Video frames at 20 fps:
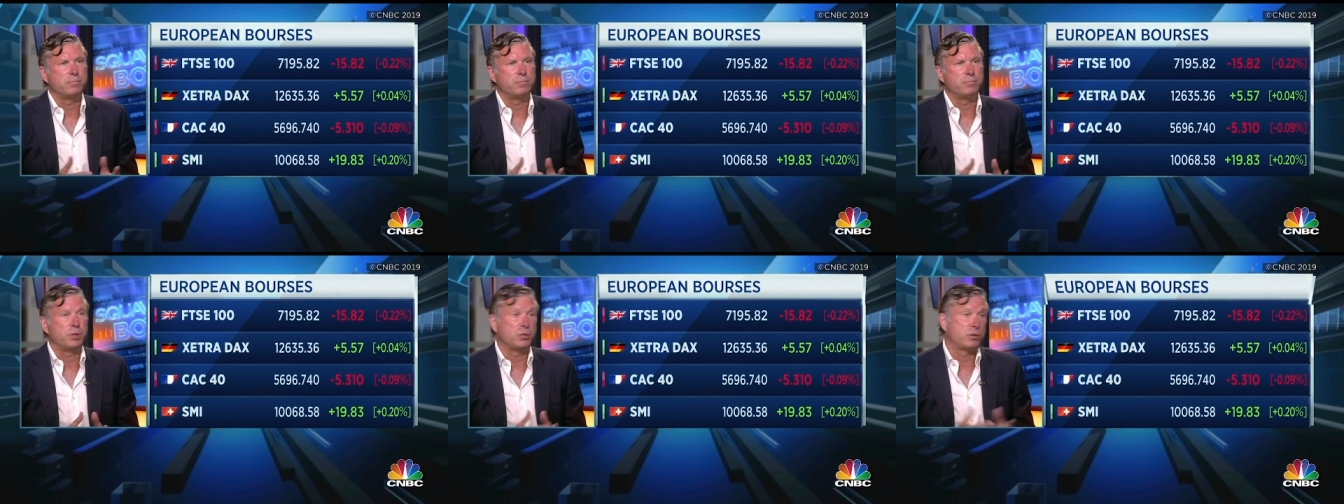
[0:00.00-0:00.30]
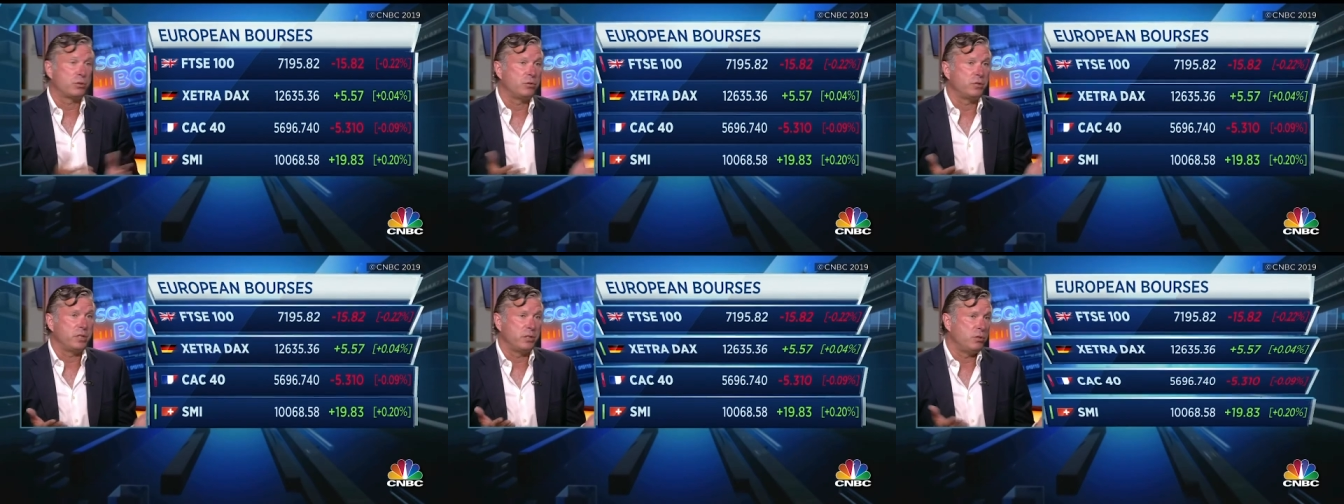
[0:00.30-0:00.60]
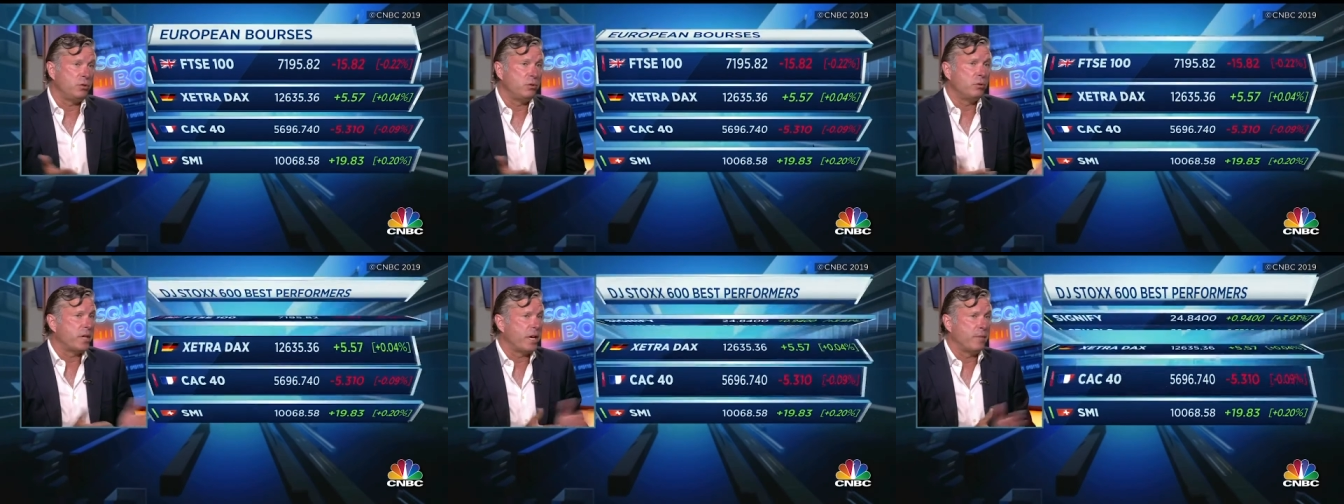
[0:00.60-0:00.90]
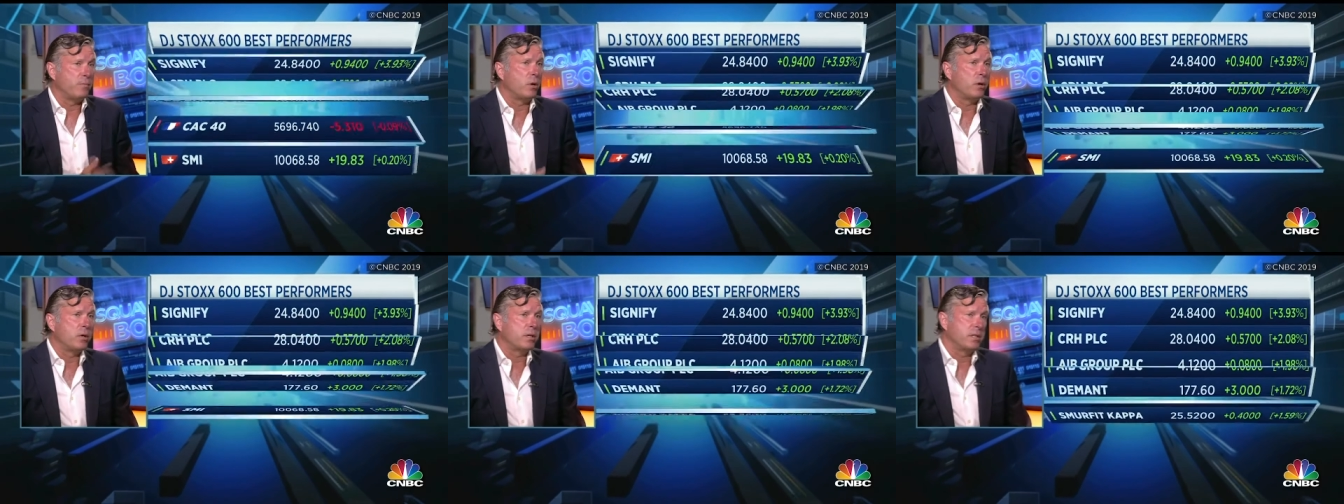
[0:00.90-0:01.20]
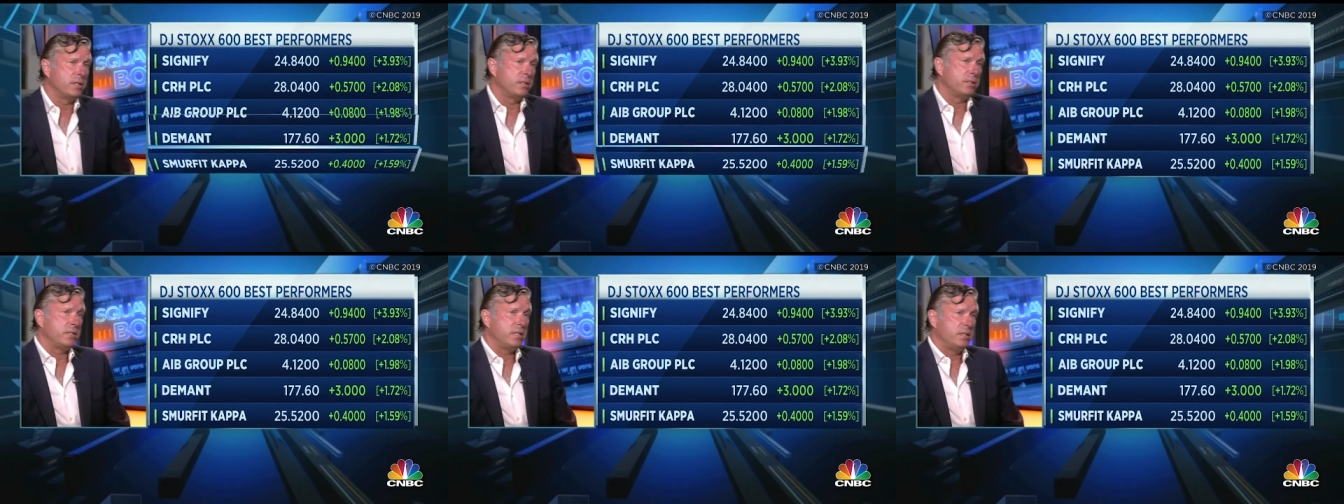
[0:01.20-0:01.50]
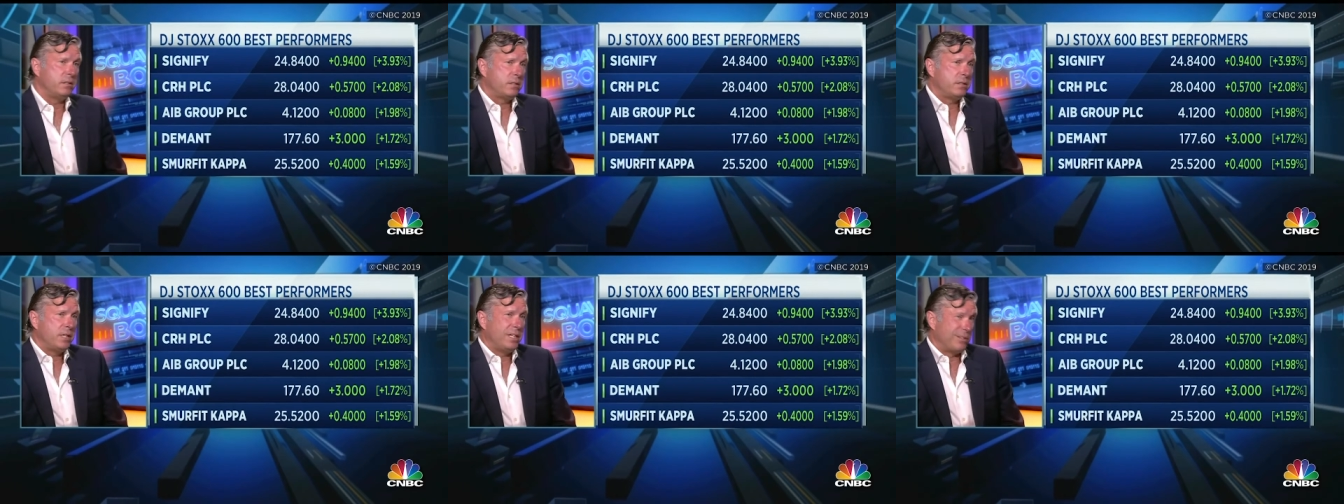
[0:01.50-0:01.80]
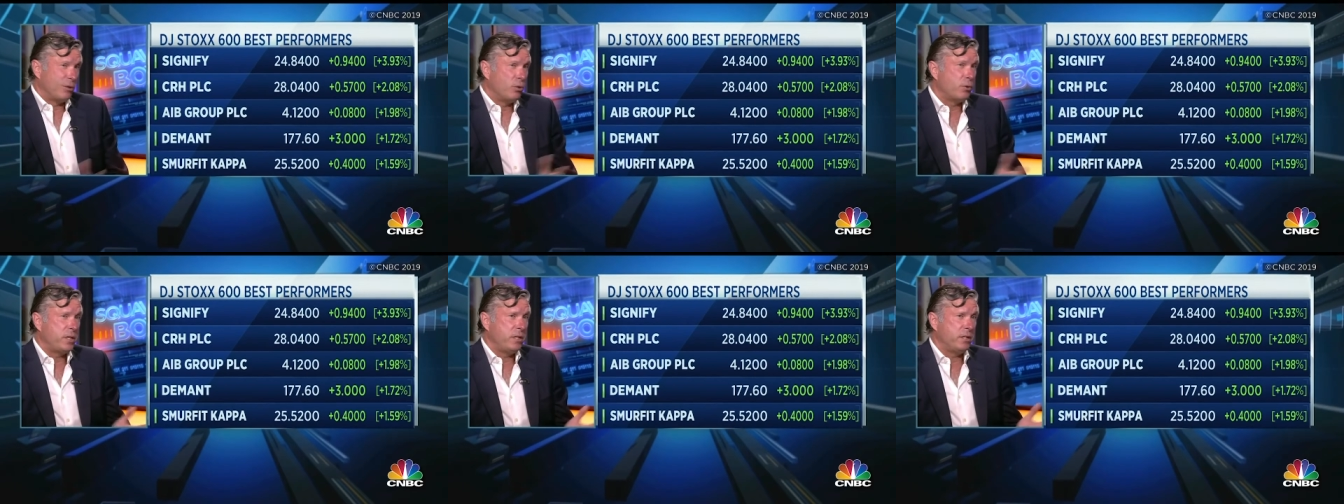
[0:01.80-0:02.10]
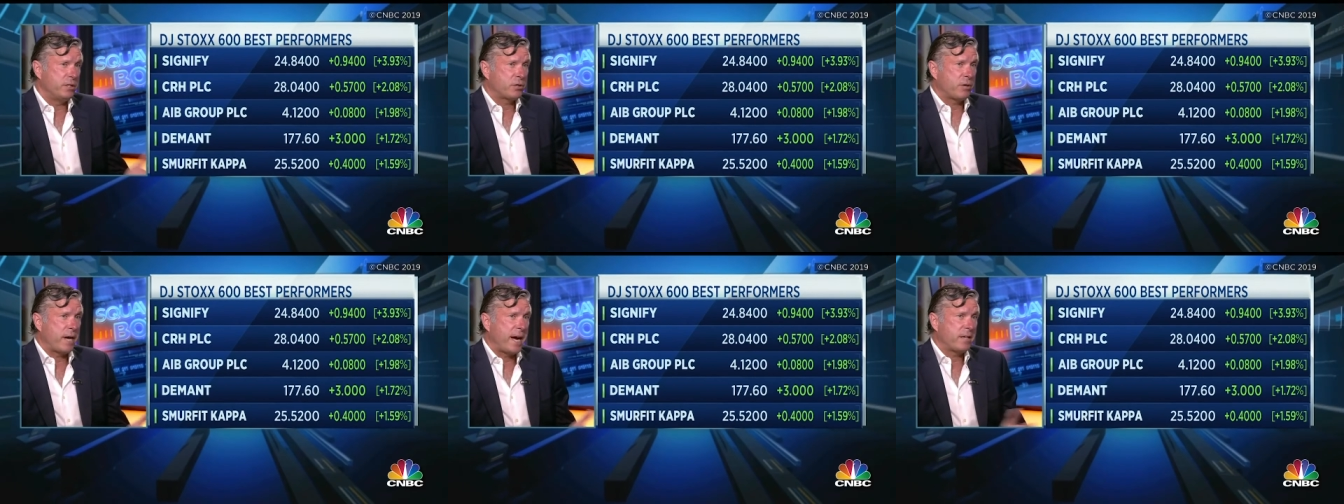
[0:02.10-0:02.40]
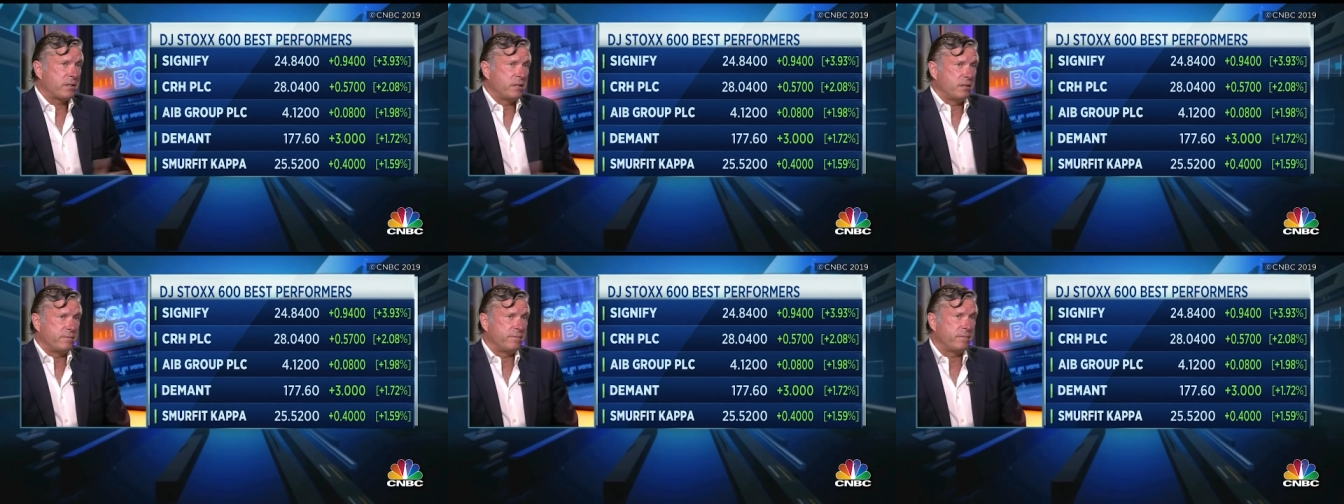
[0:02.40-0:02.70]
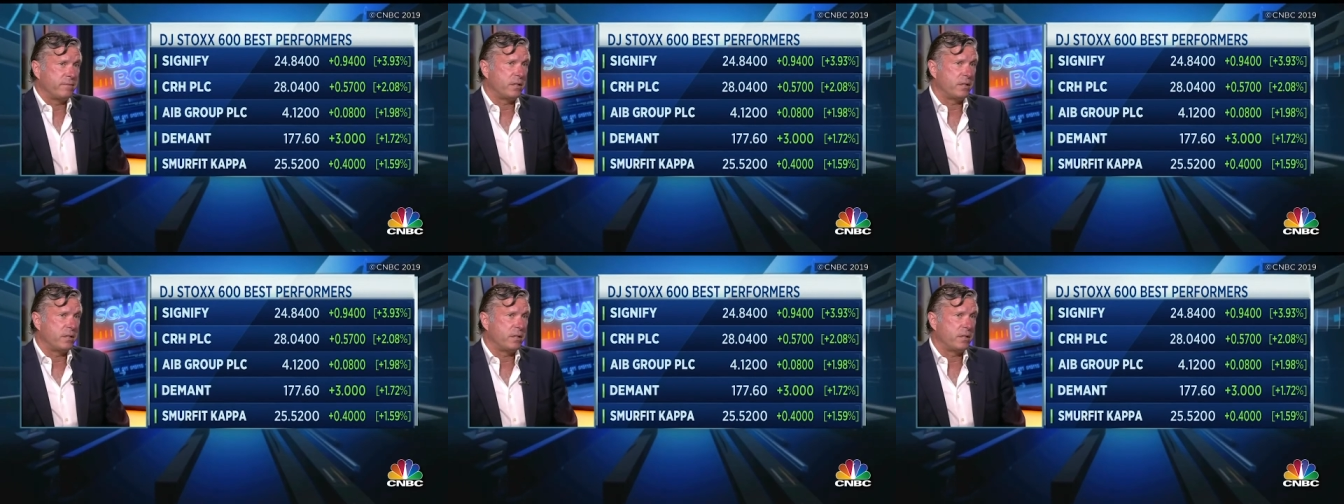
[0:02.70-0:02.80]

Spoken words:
But certainly the UK market is looking attractive